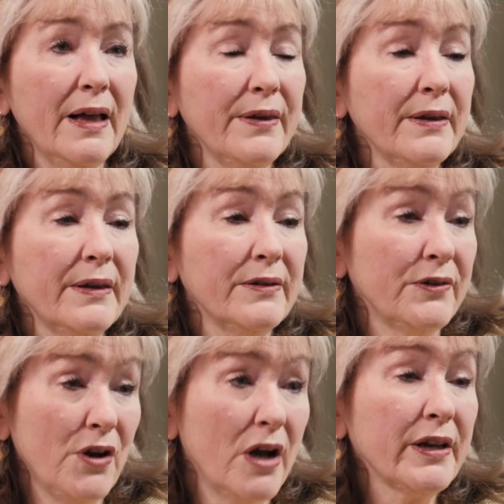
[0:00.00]
I think
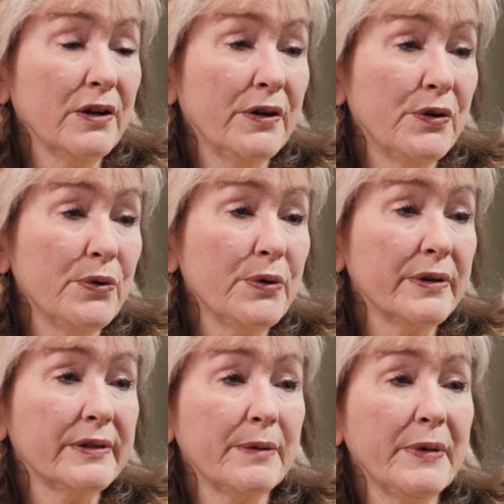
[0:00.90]
it's knocking on
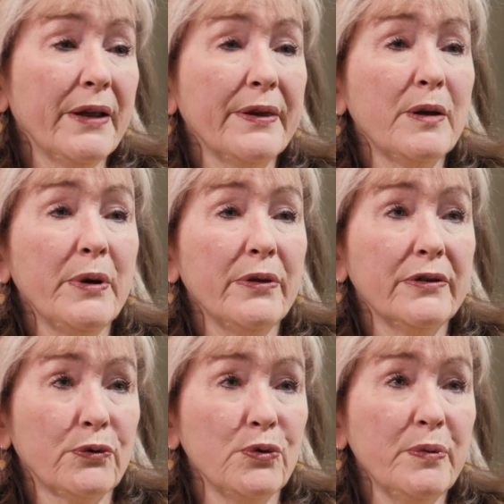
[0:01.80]
doors. I mean, I think
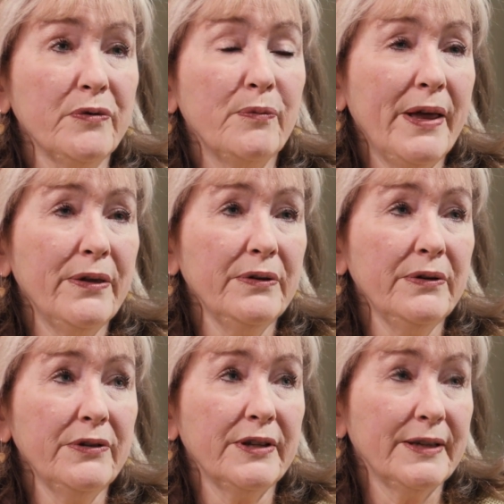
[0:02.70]
about this group of
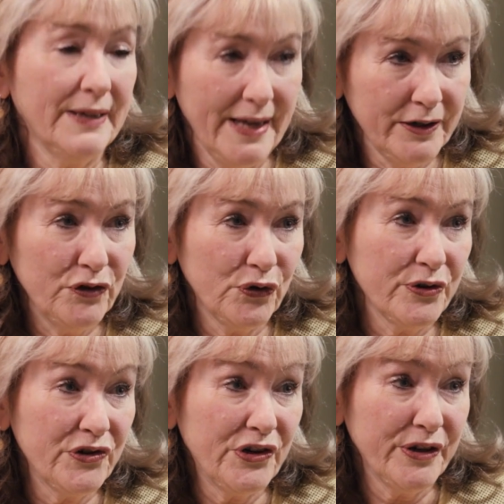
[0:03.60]
mothers in Atlanta,
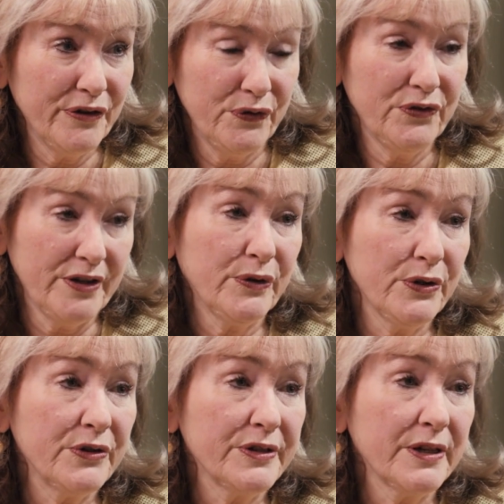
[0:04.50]
Georgia,
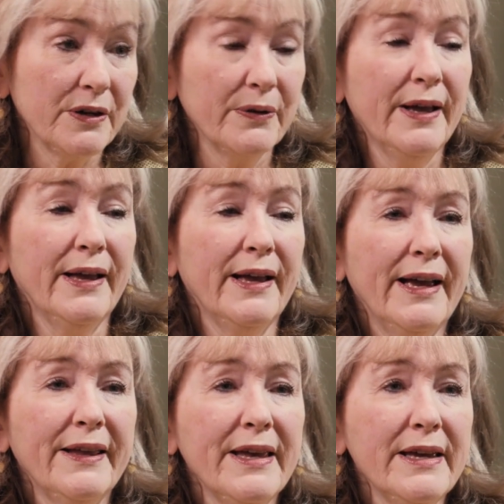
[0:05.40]
several years ago,
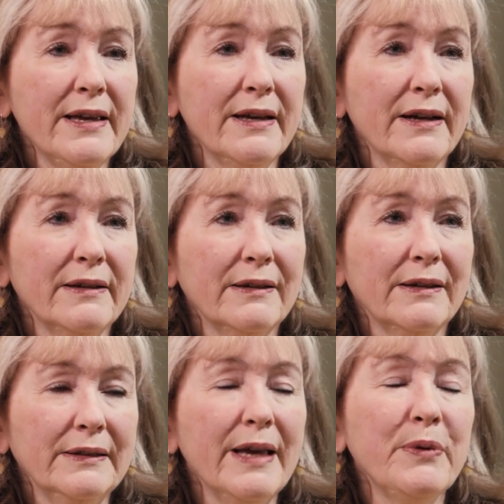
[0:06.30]
and they
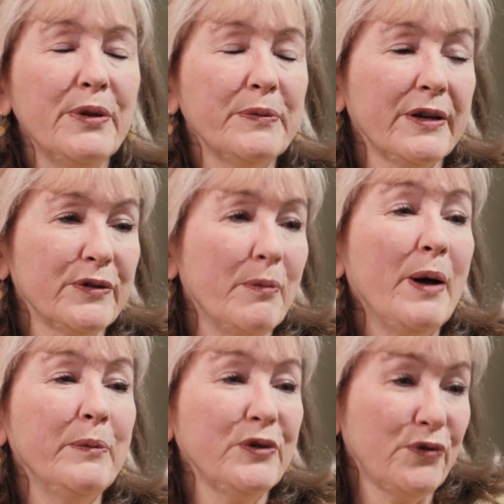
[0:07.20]
labeled themselves
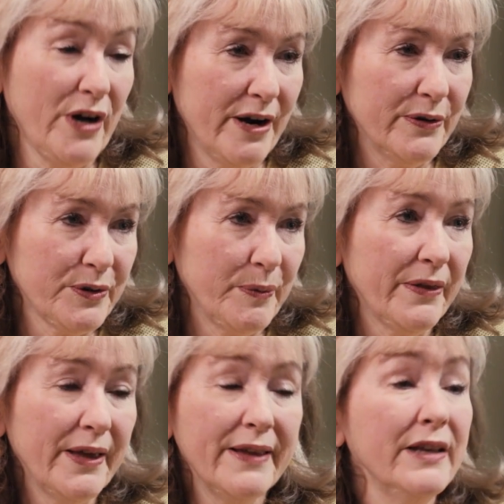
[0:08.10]
Mums for
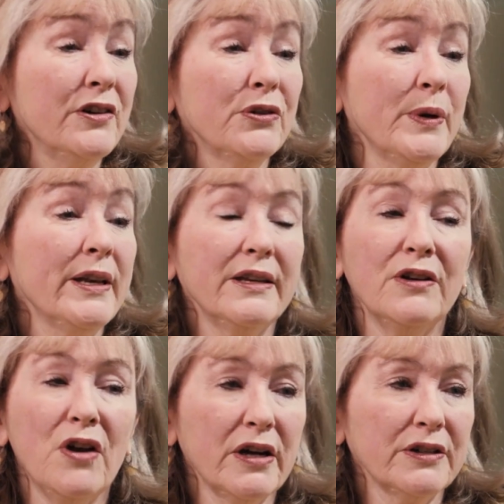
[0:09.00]
Arrowsmith, and they just went
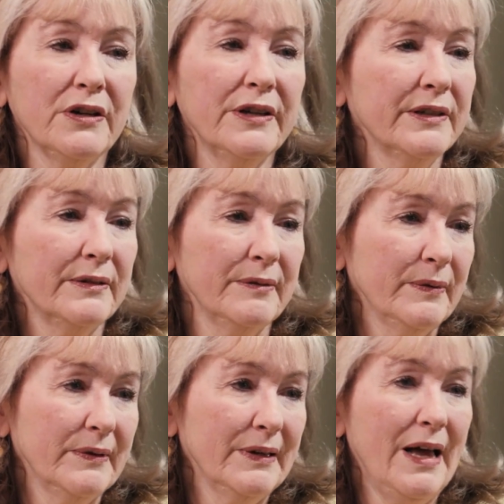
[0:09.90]
and knocked
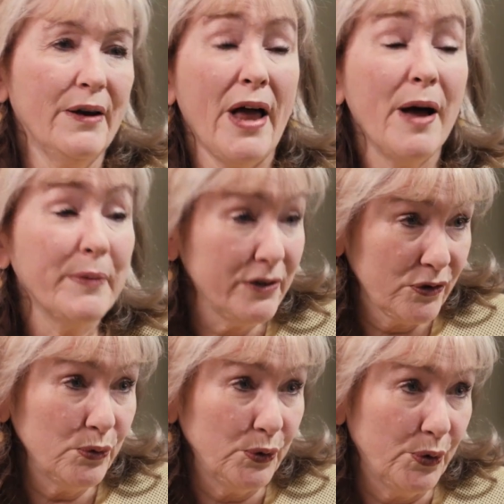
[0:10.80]
on, I don't know how many
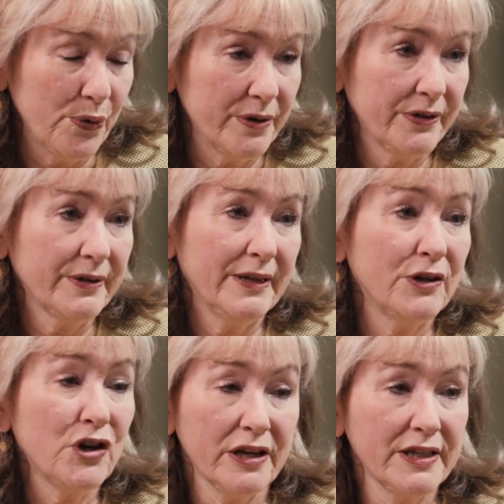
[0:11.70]
school doors, and